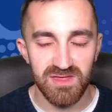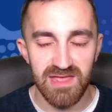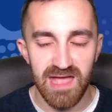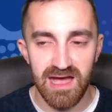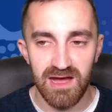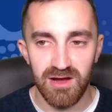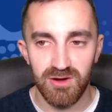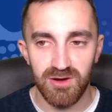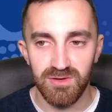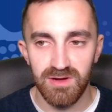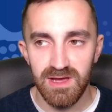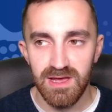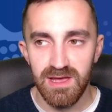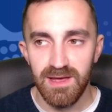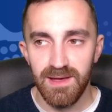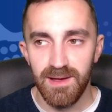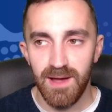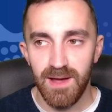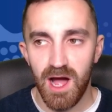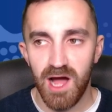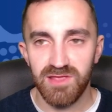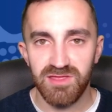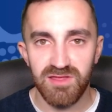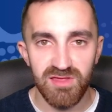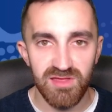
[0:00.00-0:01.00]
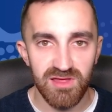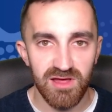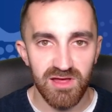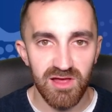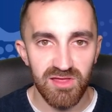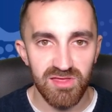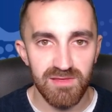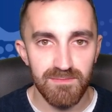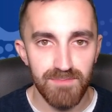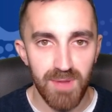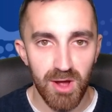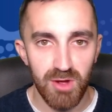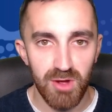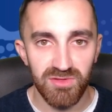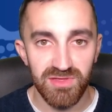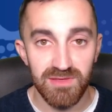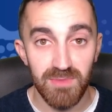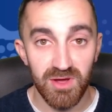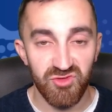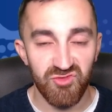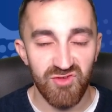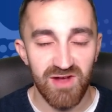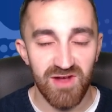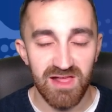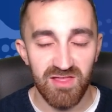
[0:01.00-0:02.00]
Now, I discussed them both in
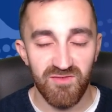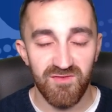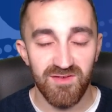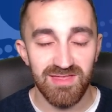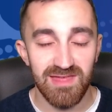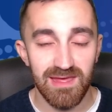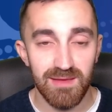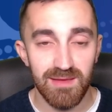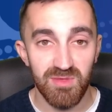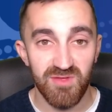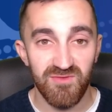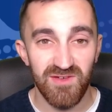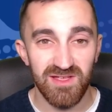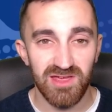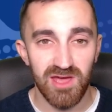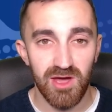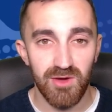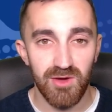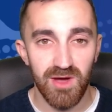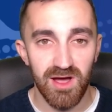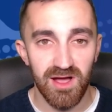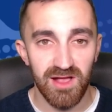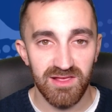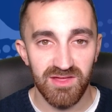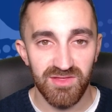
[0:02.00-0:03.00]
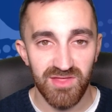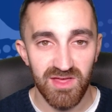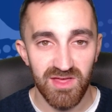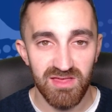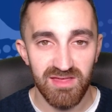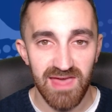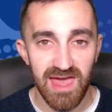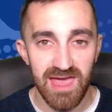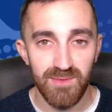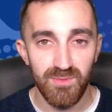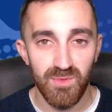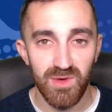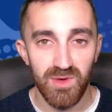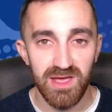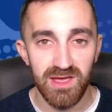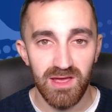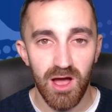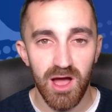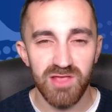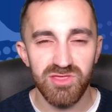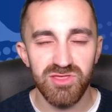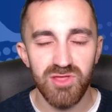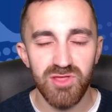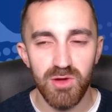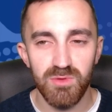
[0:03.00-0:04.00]
my transfer tips video earlier this game week.
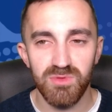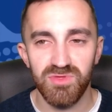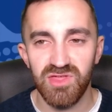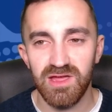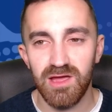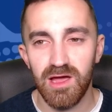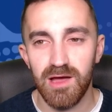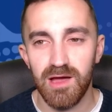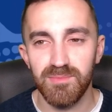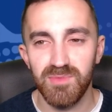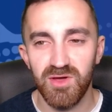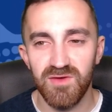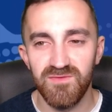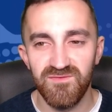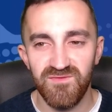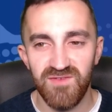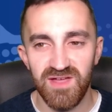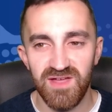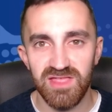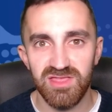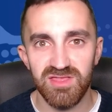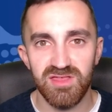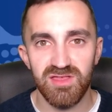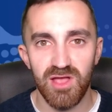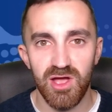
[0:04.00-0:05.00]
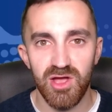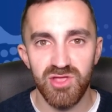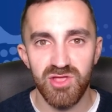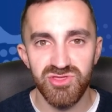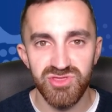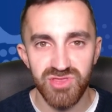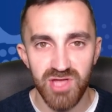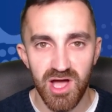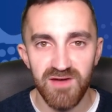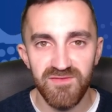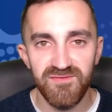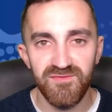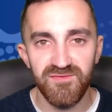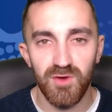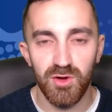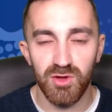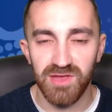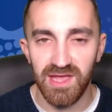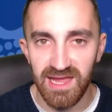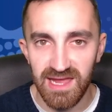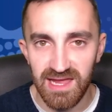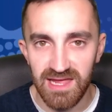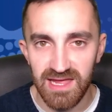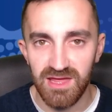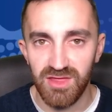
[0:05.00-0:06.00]
I don't think I'm convinced enough on
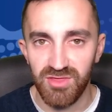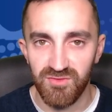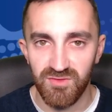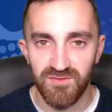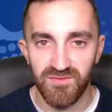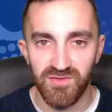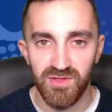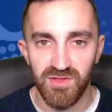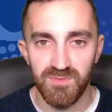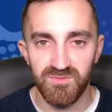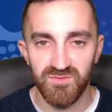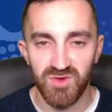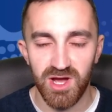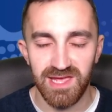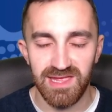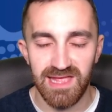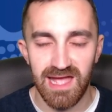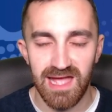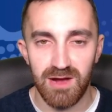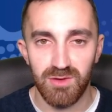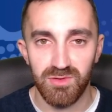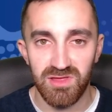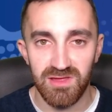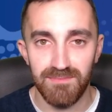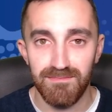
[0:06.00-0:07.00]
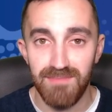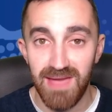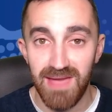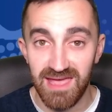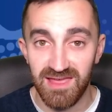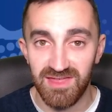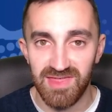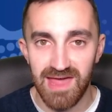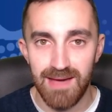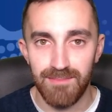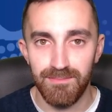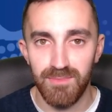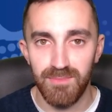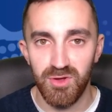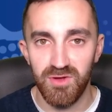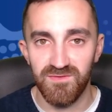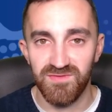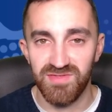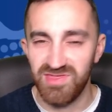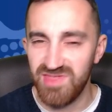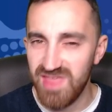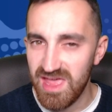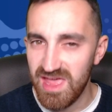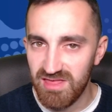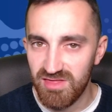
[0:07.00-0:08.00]
either of them right now to make that move
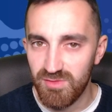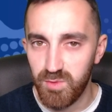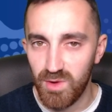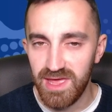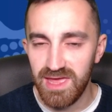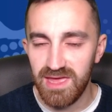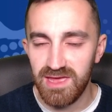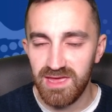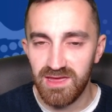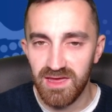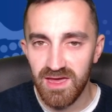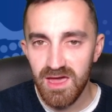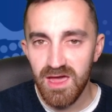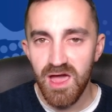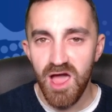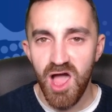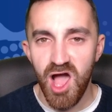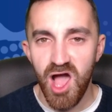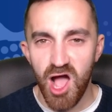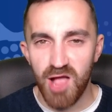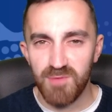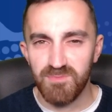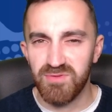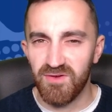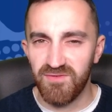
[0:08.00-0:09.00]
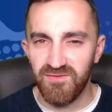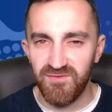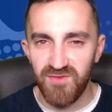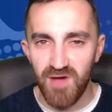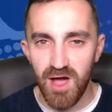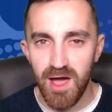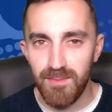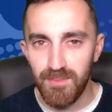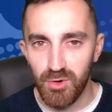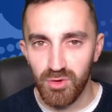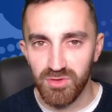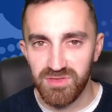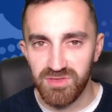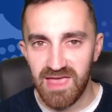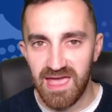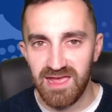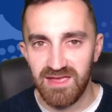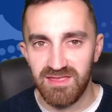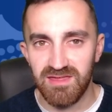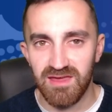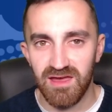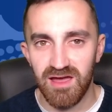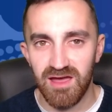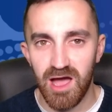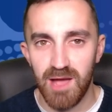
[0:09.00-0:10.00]
this week. I prefer more
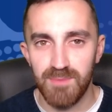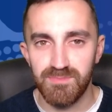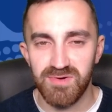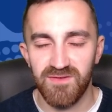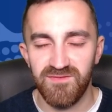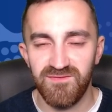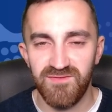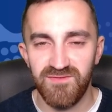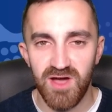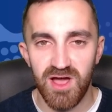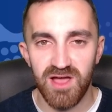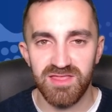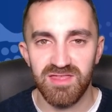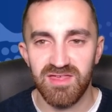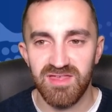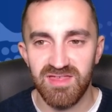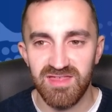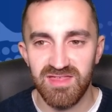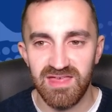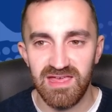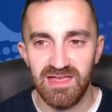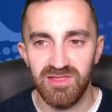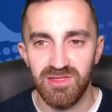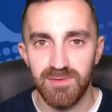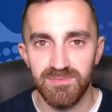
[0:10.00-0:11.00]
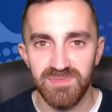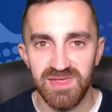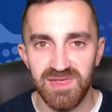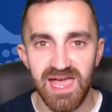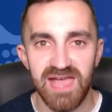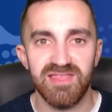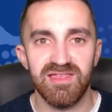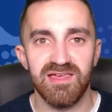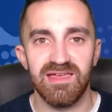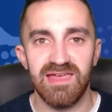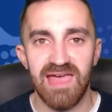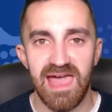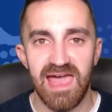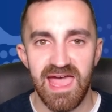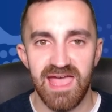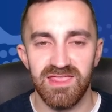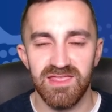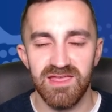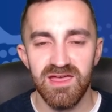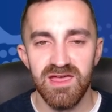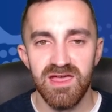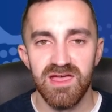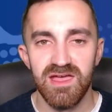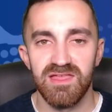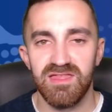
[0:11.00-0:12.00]
data. I prefer to see them yet
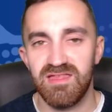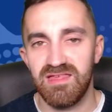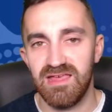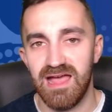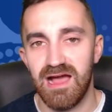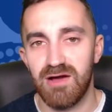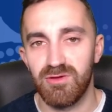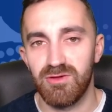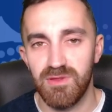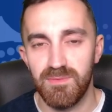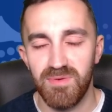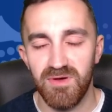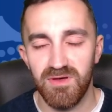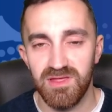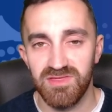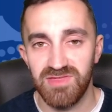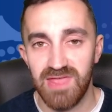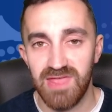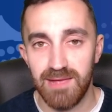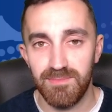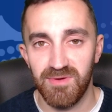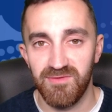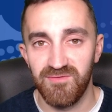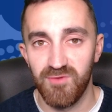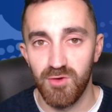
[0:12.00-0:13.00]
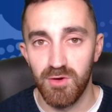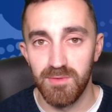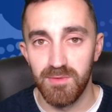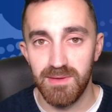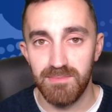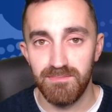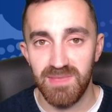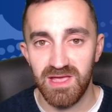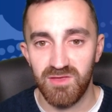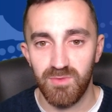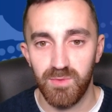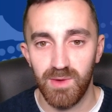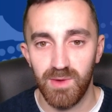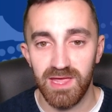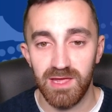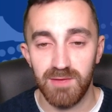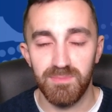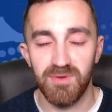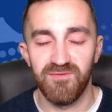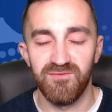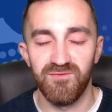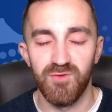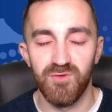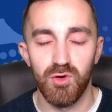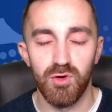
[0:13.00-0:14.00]
again, see how they perform in midweek
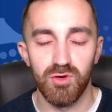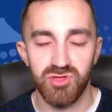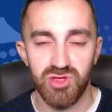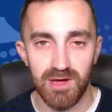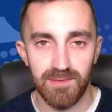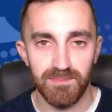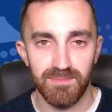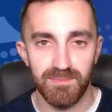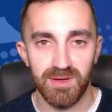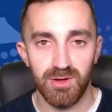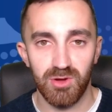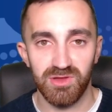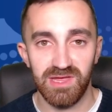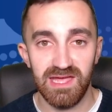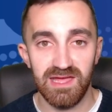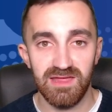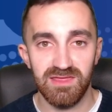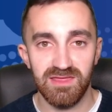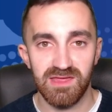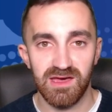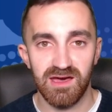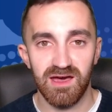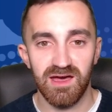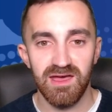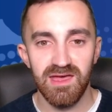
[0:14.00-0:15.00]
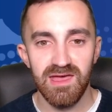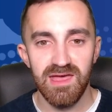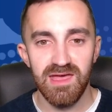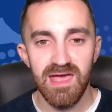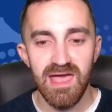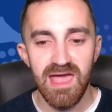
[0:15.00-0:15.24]
before jumping on either.